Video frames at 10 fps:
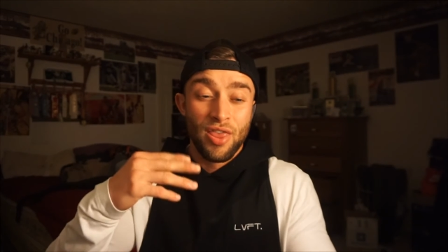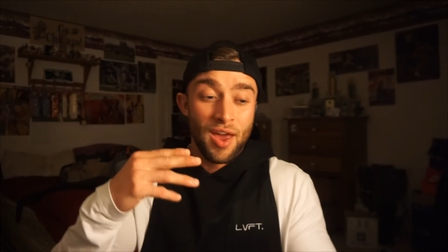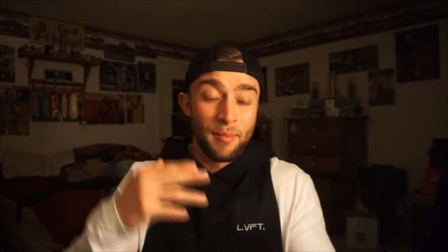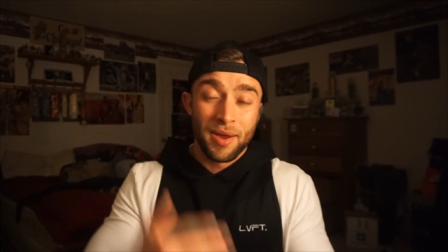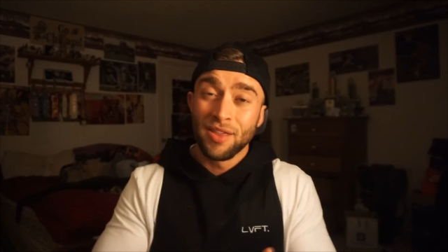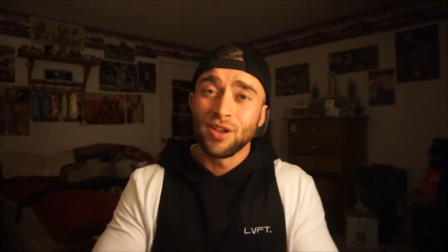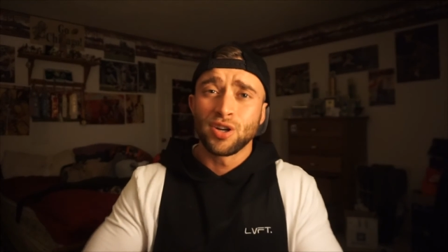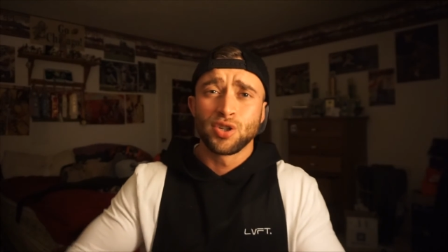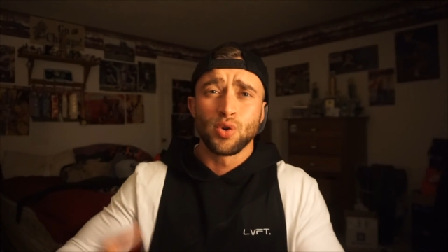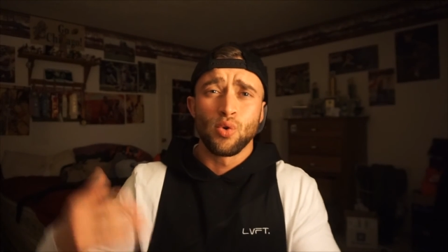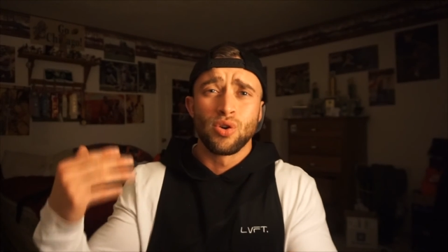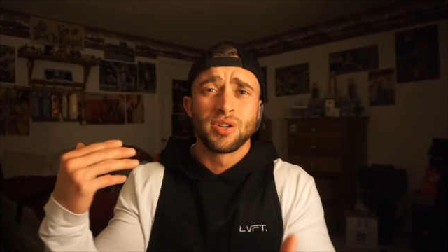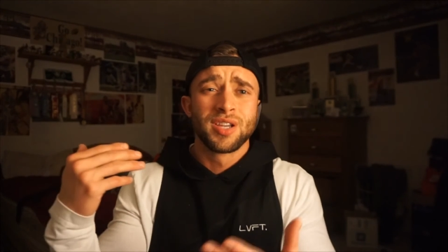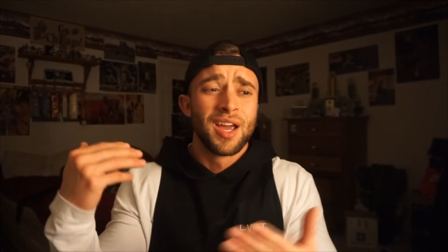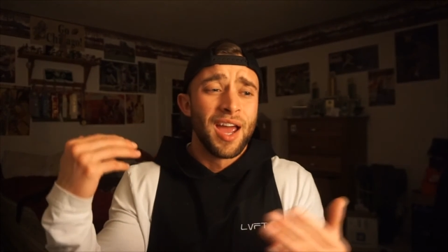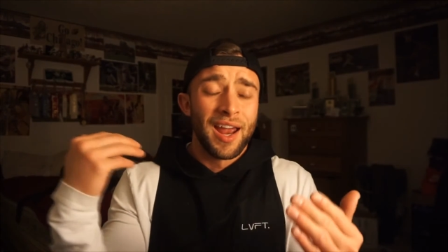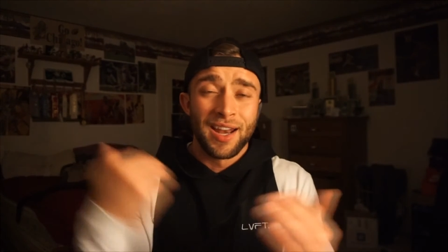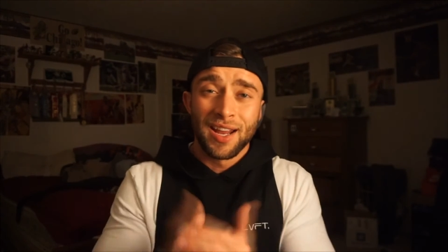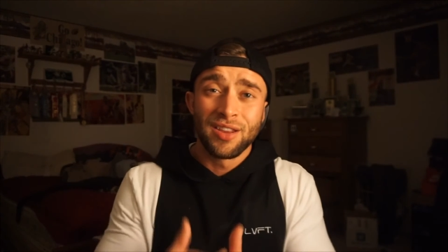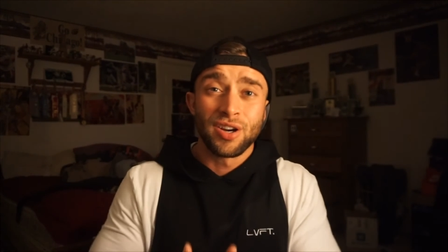them in their Zords
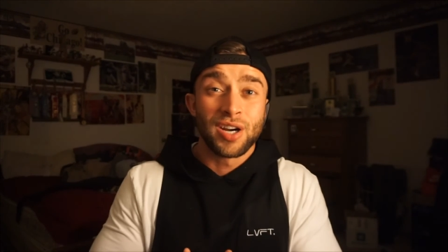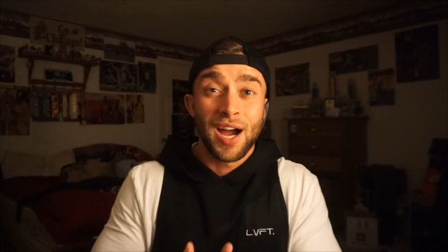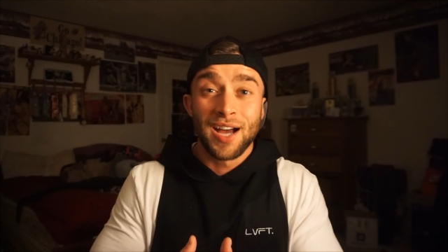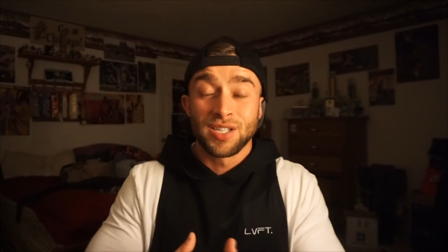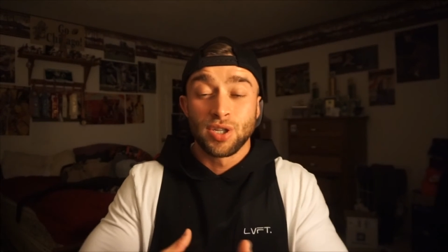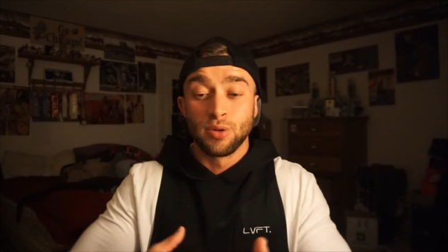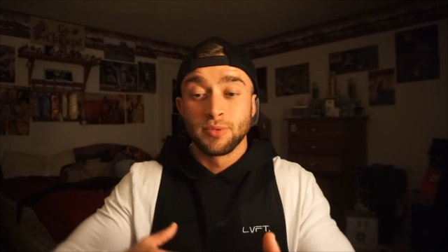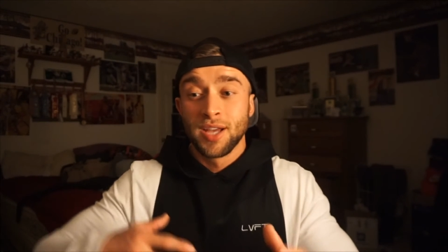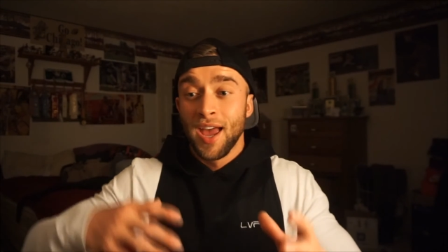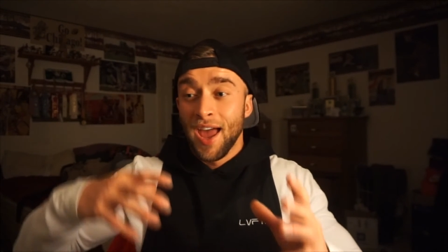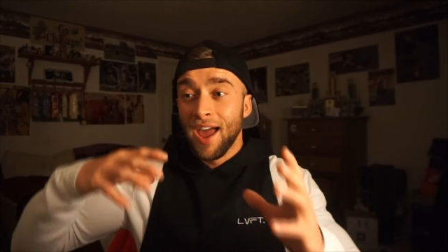and in their costumes.